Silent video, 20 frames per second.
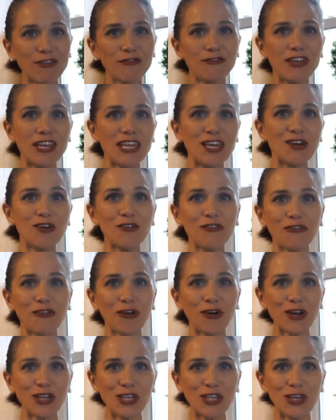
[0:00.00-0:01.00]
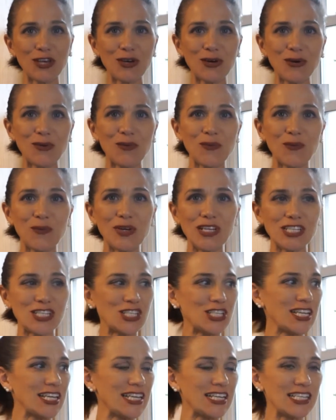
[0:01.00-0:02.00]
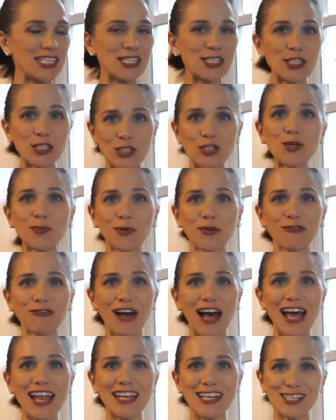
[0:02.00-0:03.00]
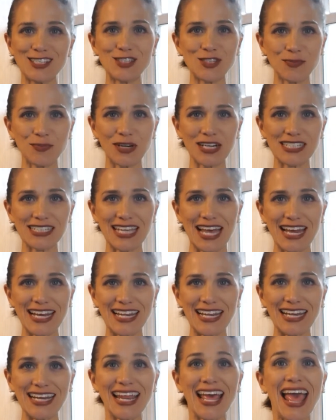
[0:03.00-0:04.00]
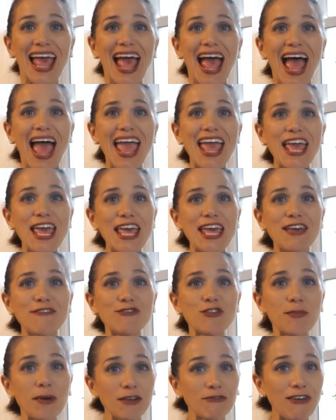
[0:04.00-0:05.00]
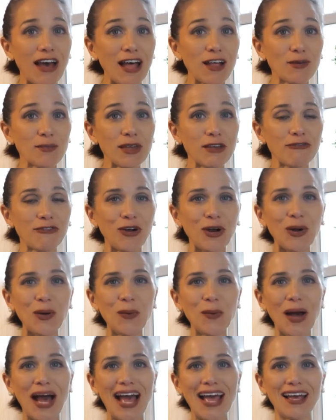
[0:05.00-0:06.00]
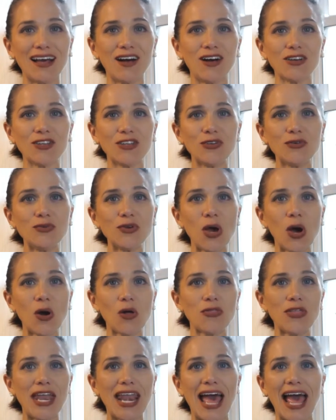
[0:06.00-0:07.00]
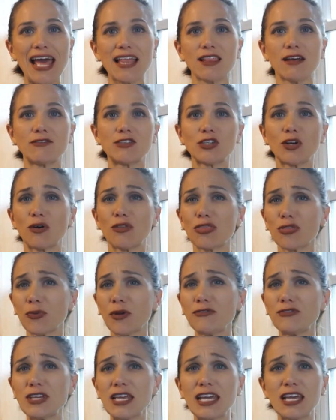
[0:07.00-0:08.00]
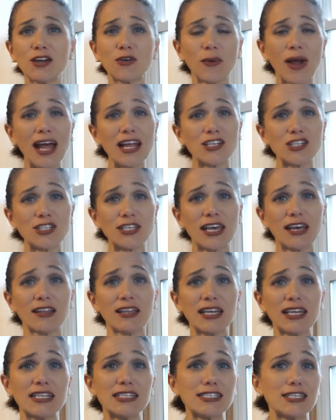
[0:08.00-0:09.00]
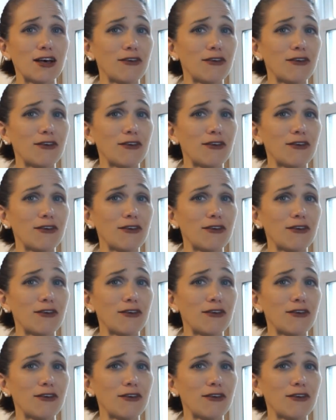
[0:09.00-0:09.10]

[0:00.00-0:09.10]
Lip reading: a video for you which is super fun and super exciting. If you've been following me for a while, you know that I love to go thrifting, garage sailing,